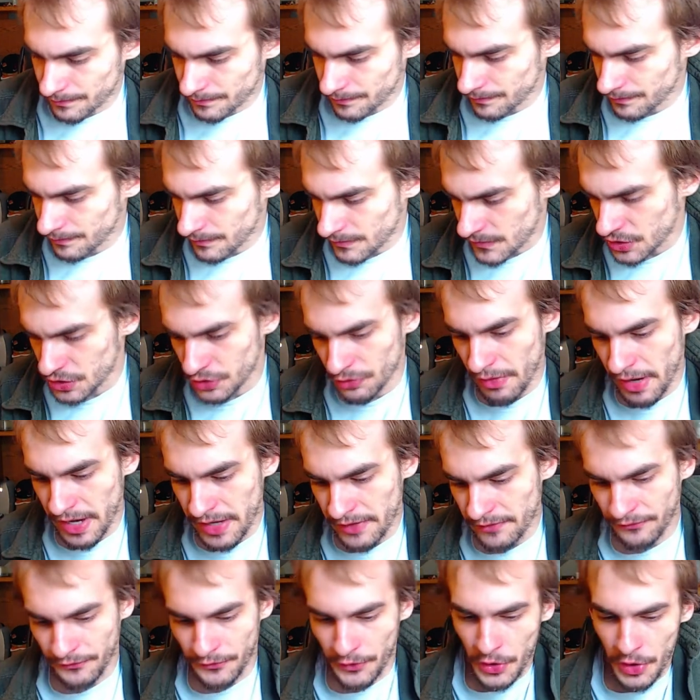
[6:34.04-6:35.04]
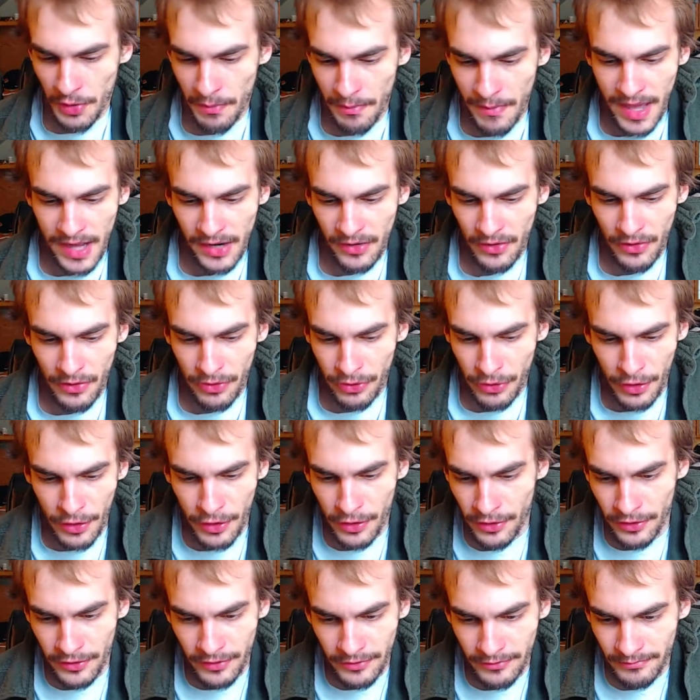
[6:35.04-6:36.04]
train for a
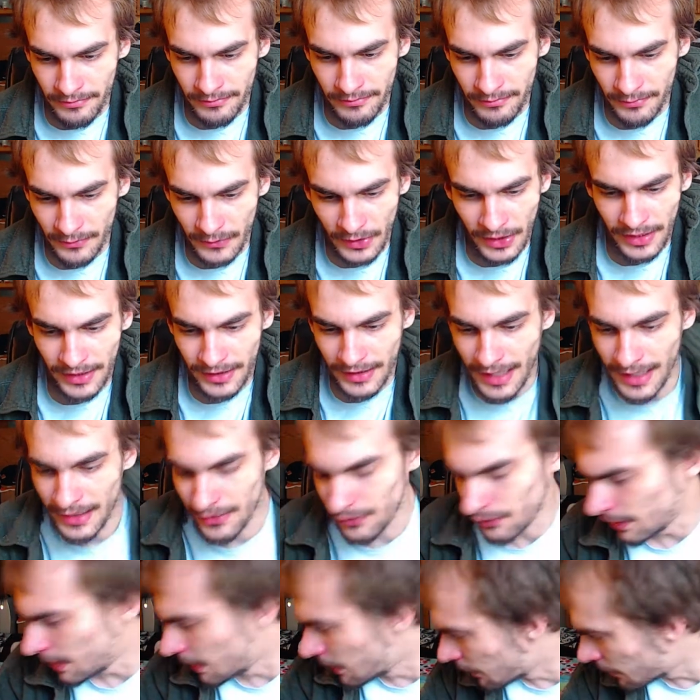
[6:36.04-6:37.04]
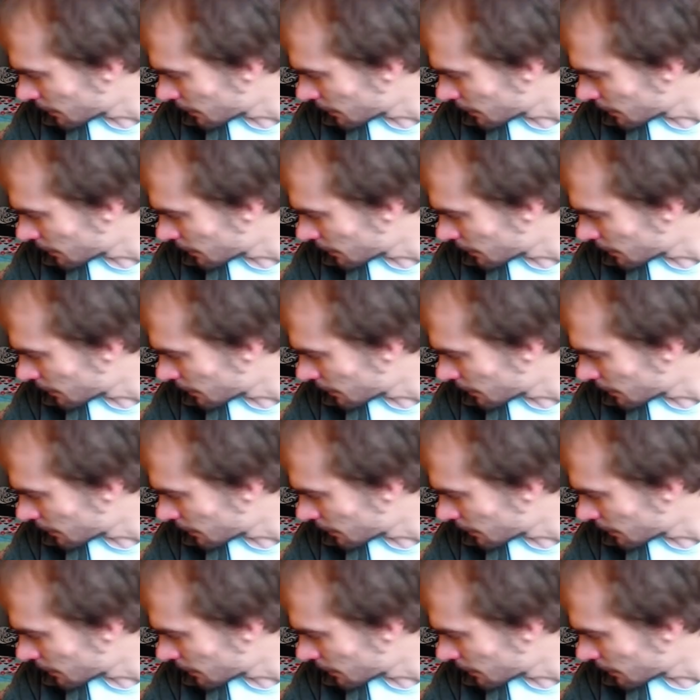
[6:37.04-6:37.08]
marathon. Like, I don't know.